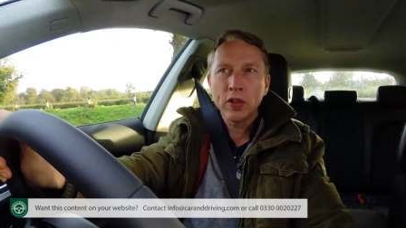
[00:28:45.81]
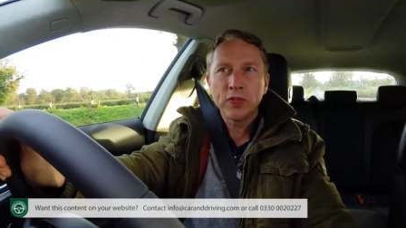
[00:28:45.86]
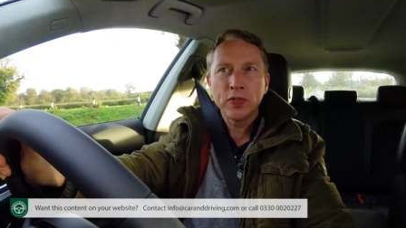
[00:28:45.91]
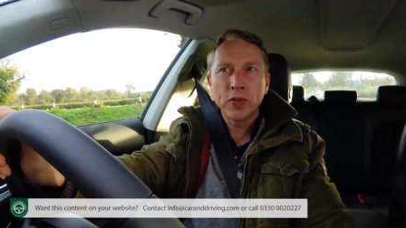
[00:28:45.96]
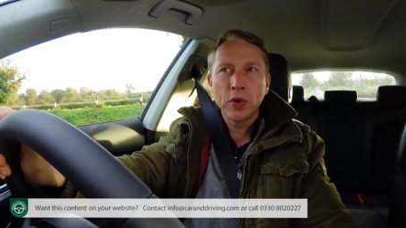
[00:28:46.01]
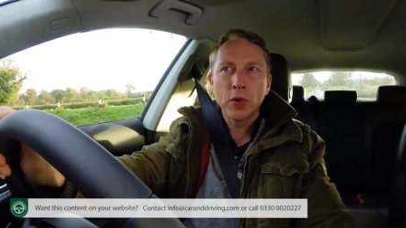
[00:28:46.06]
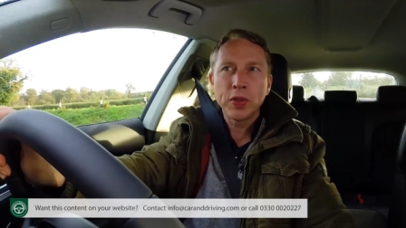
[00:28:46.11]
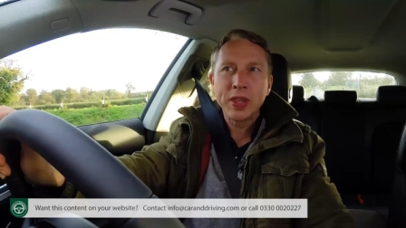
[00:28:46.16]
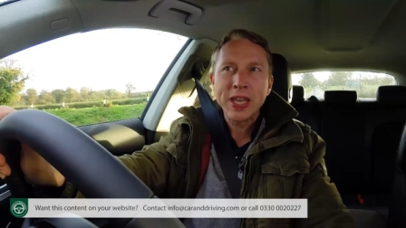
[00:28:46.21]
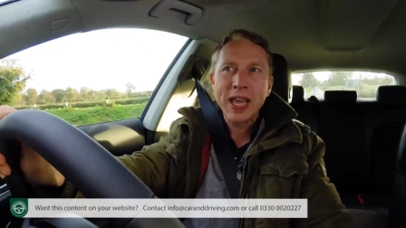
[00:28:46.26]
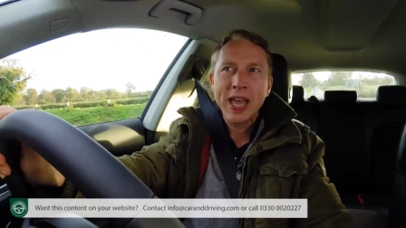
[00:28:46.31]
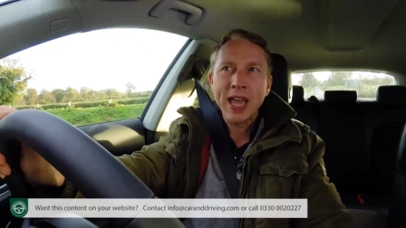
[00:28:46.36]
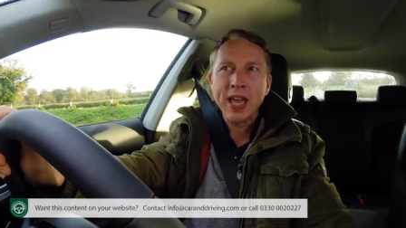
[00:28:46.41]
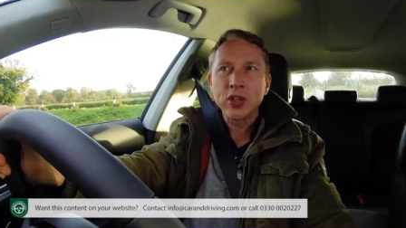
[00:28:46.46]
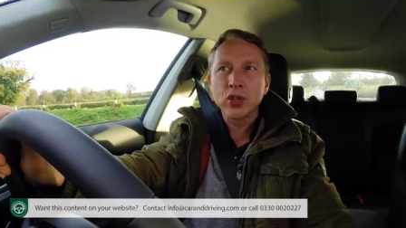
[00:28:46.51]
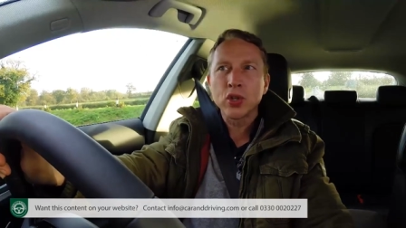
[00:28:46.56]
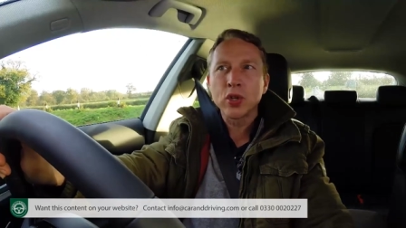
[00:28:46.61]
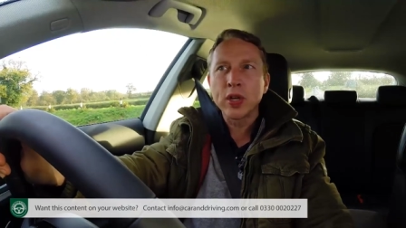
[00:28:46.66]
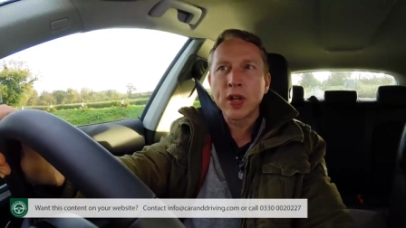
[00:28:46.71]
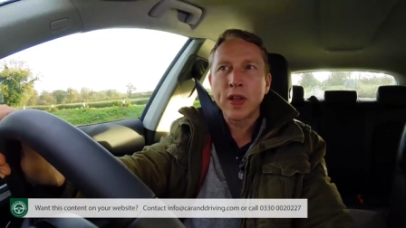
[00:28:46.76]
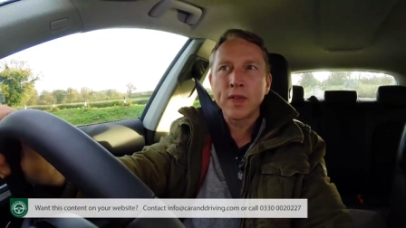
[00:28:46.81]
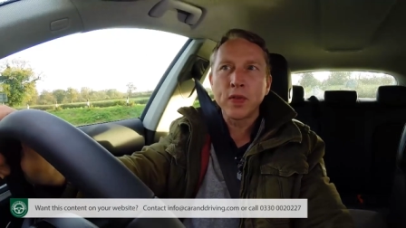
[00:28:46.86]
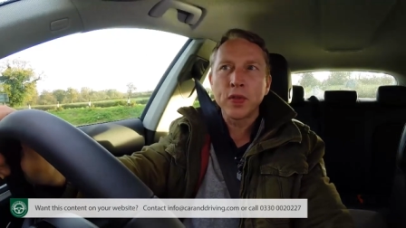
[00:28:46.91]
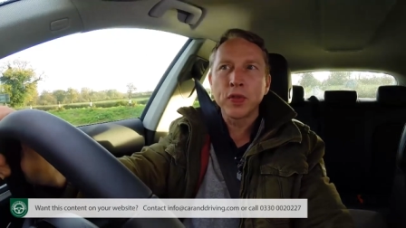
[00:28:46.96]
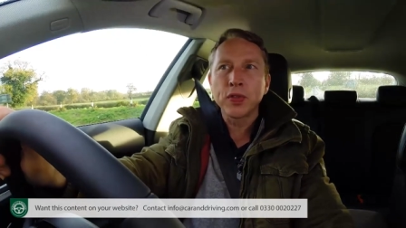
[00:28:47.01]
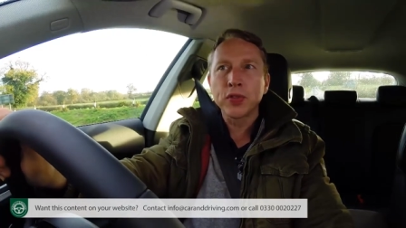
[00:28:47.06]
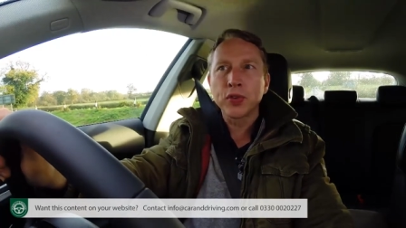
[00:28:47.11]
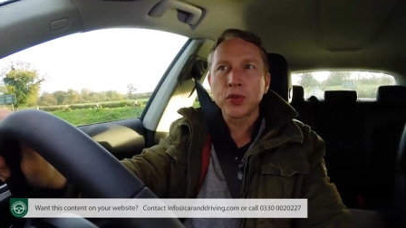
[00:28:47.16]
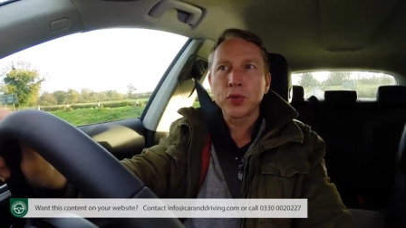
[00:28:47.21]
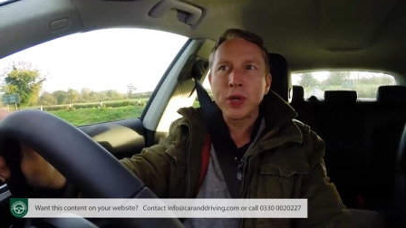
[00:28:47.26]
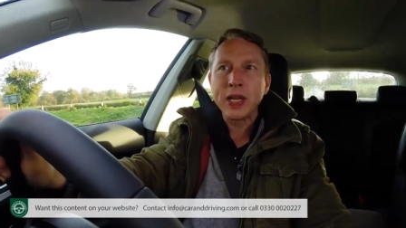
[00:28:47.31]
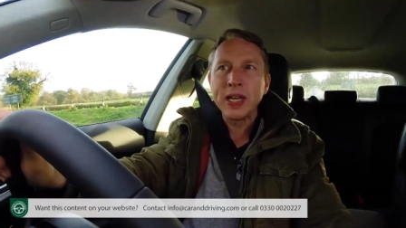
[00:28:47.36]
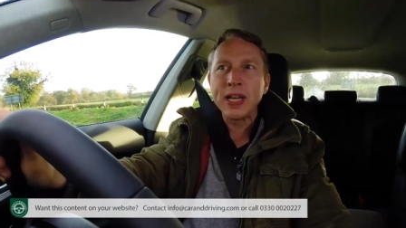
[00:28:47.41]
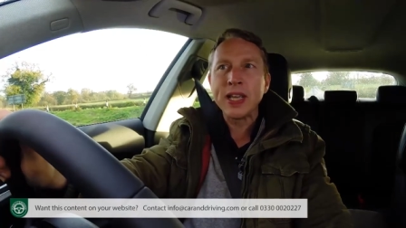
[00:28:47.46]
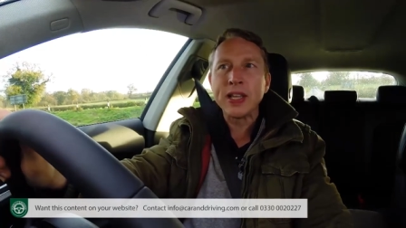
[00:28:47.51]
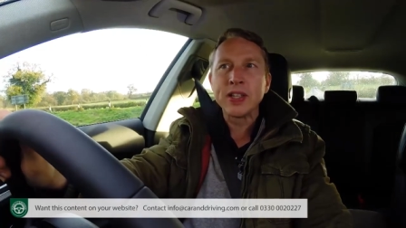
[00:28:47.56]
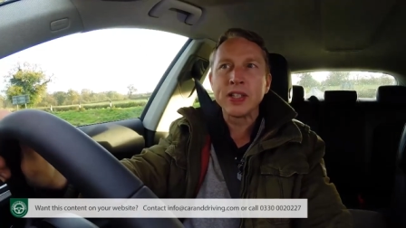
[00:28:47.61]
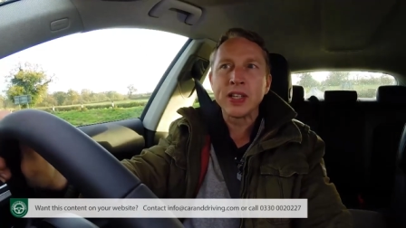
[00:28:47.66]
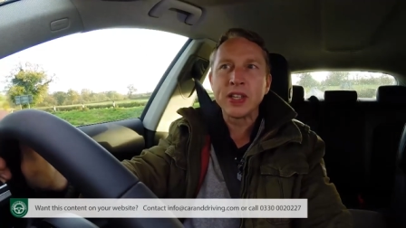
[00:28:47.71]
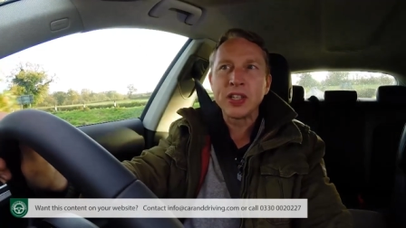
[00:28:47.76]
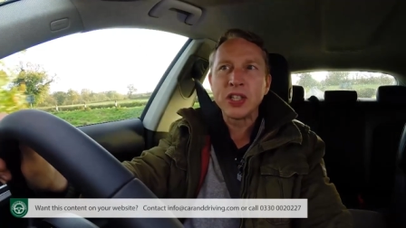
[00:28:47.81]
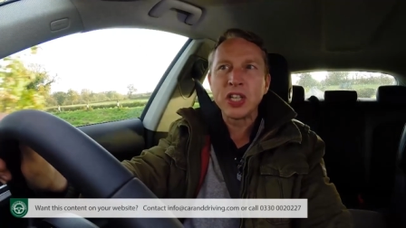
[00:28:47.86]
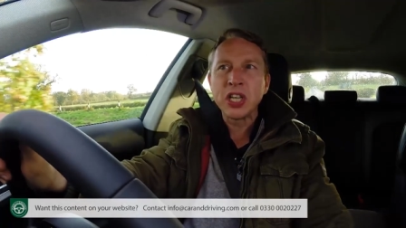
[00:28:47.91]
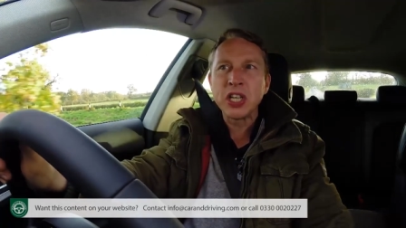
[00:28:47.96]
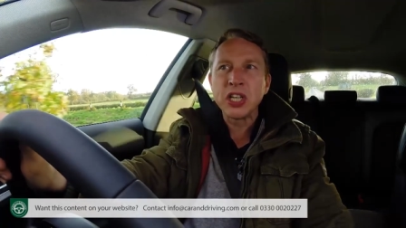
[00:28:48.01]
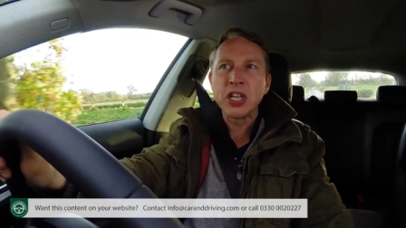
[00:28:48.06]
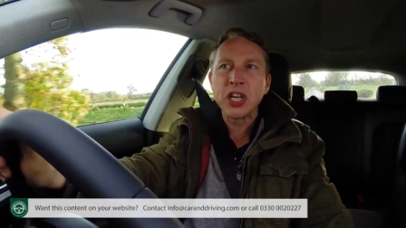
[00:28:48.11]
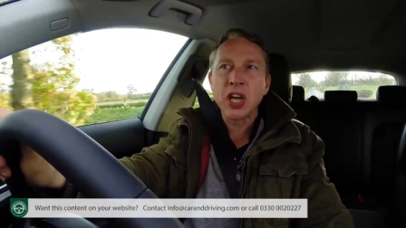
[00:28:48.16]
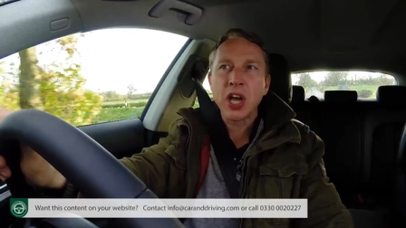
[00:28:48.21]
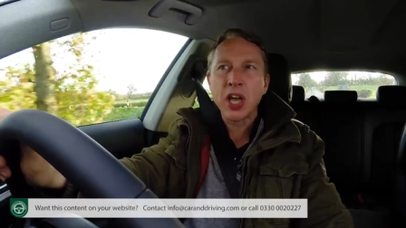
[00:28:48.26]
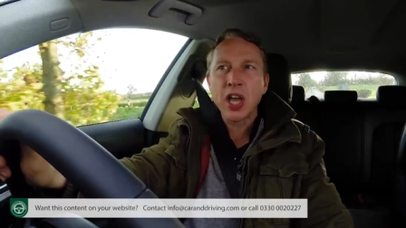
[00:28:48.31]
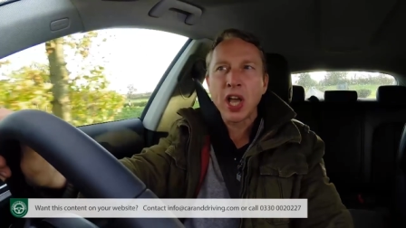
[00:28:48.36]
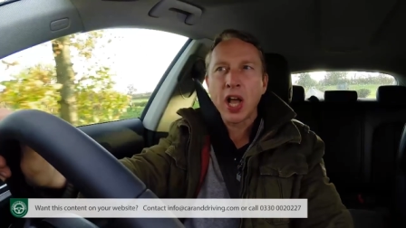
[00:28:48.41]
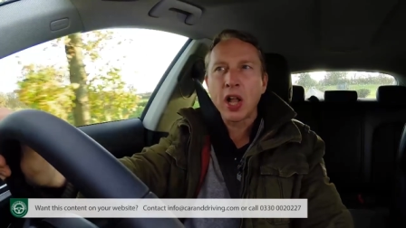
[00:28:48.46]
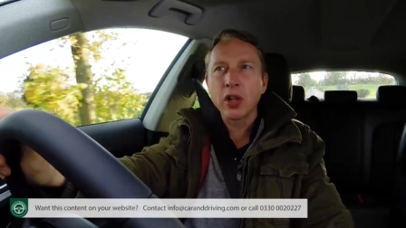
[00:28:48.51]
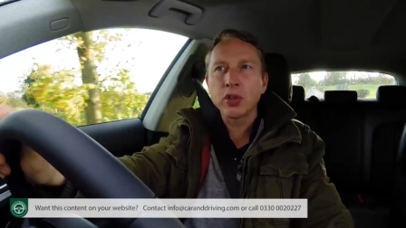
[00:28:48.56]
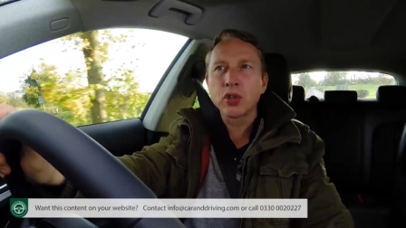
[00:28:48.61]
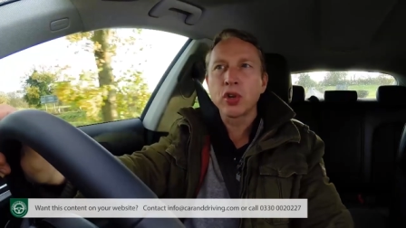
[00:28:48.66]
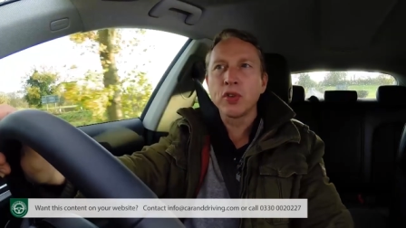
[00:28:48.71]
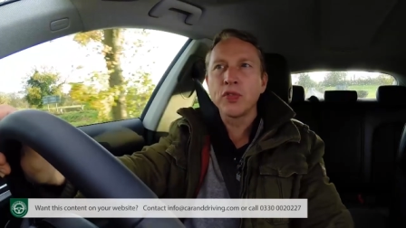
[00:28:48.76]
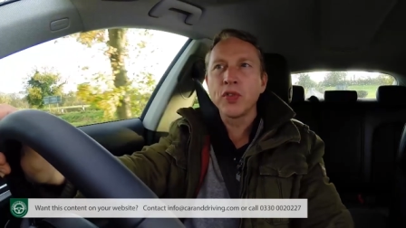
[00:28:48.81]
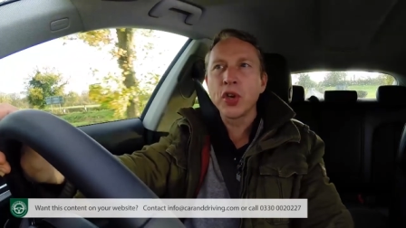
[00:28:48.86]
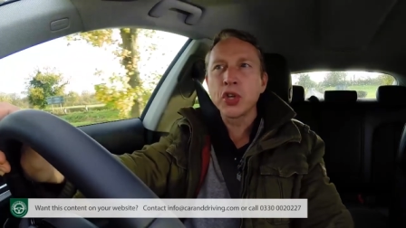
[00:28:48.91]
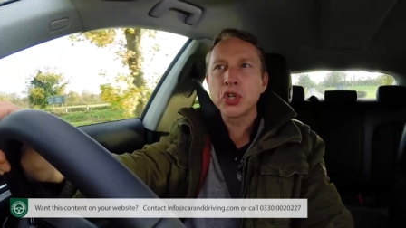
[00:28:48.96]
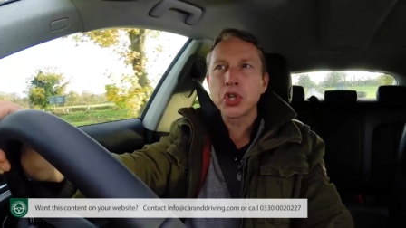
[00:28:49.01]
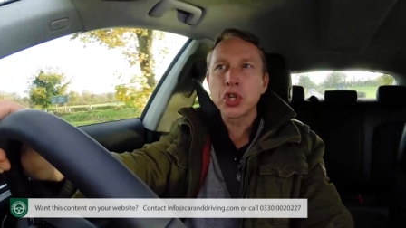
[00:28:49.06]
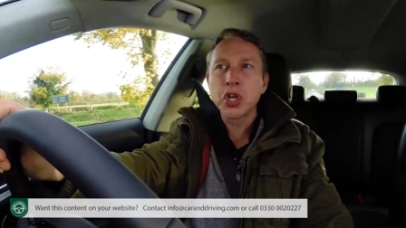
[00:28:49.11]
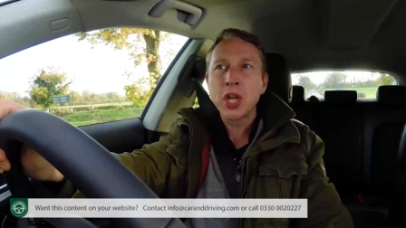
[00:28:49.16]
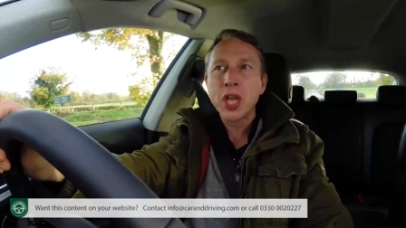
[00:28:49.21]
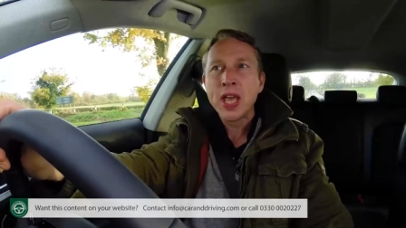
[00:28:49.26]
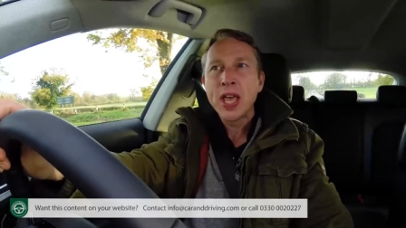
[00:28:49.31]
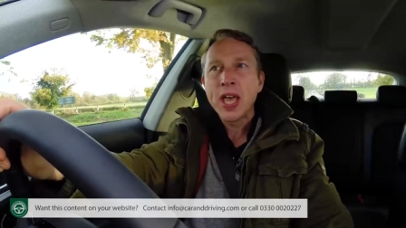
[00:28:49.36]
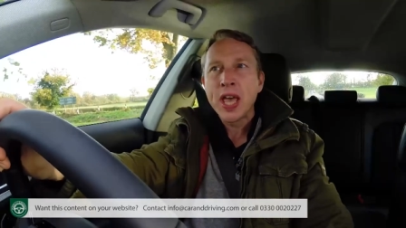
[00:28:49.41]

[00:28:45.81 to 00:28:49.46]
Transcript: for the entry level 3 litre TDI Ultra version,